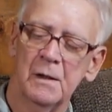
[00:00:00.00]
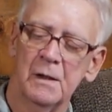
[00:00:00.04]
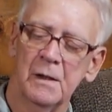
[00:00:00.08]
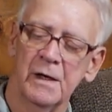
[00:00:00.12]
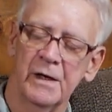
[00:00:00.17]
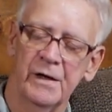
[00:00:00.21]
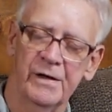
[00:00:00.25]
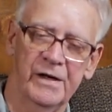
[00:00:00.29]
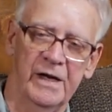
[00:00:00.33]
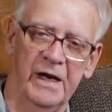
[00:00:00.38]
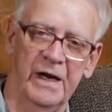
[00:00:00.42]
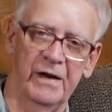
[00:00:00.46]

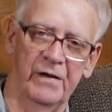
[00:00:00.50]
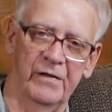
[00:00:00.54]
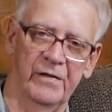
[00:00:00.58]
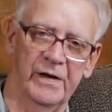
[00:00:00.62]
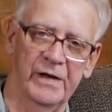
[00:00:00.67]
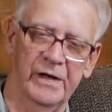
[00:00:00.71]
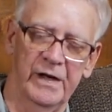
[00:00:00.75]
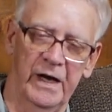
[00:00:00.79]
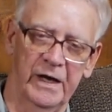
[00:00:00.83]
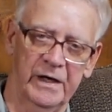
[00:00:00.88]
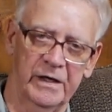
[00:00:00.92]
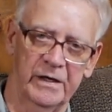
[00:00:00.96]
And
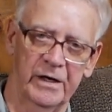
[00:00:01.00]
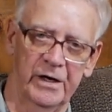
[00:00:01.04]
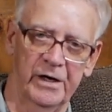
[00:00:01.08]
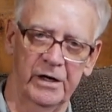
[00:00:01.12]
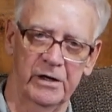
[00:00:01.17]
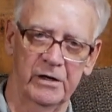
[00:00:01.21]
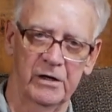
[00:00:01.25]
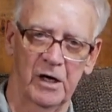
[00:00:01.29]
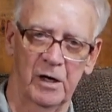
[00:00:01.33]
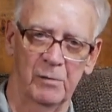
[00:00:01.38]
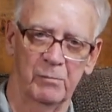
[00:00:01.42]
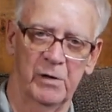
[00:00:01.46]
then that kind of
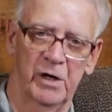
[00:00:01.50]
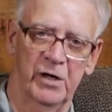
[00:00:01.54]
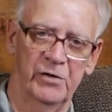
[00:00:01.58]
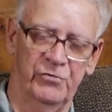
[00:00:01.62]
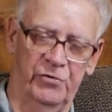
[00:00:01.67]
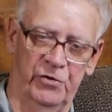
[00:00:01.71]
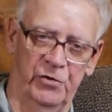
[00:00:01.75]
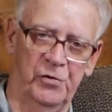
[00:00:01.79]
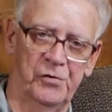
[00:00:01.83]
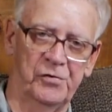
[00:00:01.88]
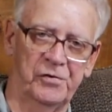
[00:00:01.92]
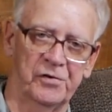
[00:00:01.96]
got my
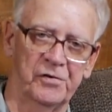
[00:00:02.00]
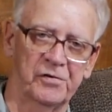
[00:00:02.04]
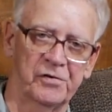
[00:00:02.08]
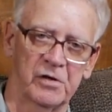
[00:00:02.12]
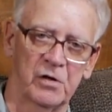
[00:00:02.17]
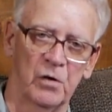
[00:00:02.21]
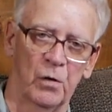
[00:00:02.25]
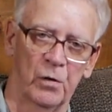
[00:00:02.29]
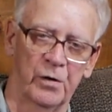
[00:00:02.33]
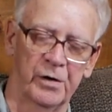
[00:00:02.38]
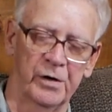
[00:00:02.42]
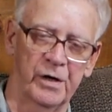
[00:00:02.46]
juices
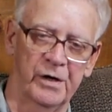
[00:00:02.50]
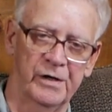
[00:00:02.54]
going.